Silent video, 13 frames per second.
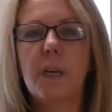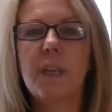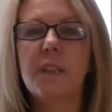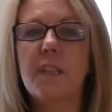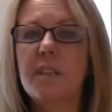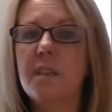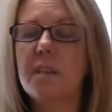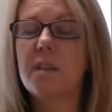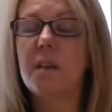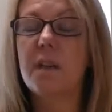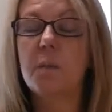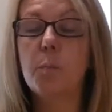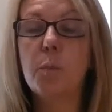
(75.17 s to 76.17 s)
This is an
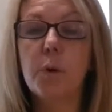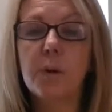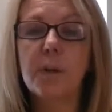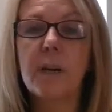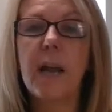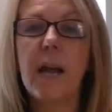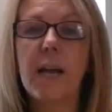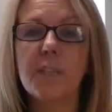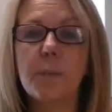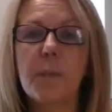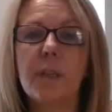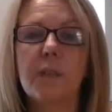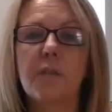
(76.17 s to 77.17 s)
important
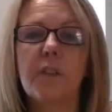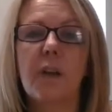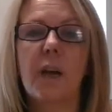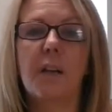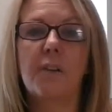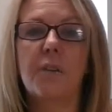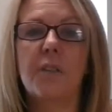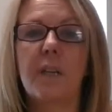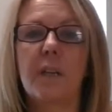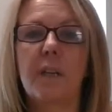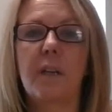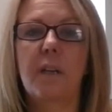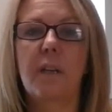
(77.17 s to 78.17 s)
aspect of
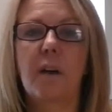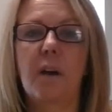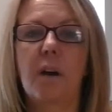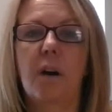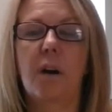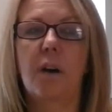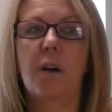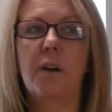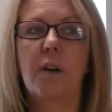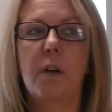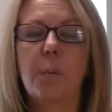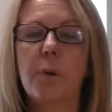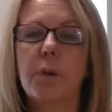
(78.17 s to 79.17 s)
understanding our
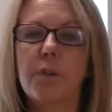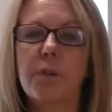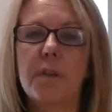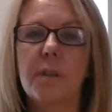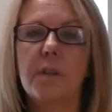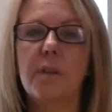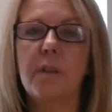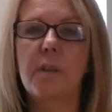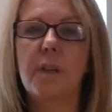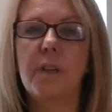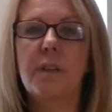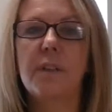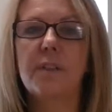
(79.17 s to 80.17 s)
personal
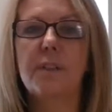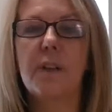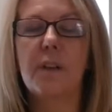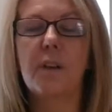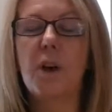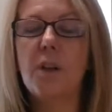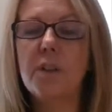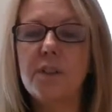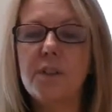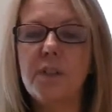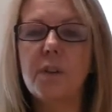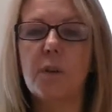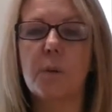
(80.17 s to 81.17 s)

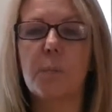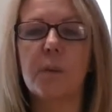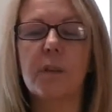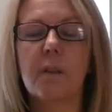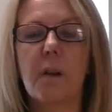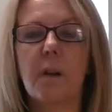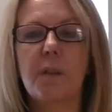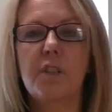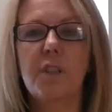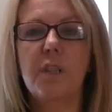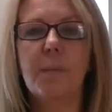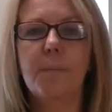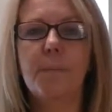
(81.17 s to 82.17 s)
psychology or
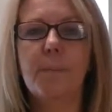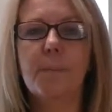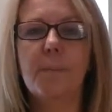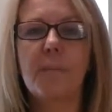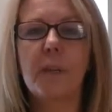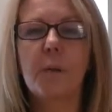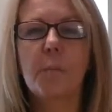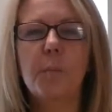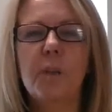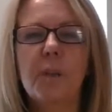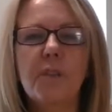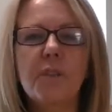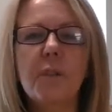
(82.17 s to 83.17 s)
pathology, but
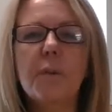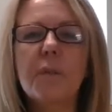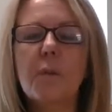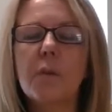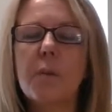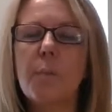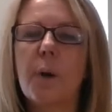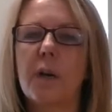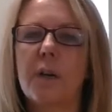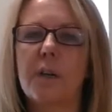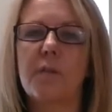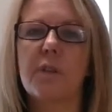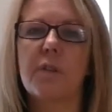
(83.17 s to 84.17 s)
it also is only part
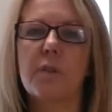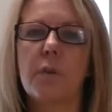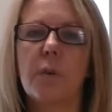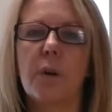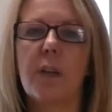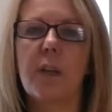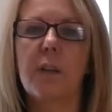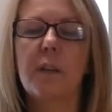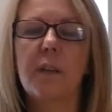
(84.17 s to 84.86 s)
of the story.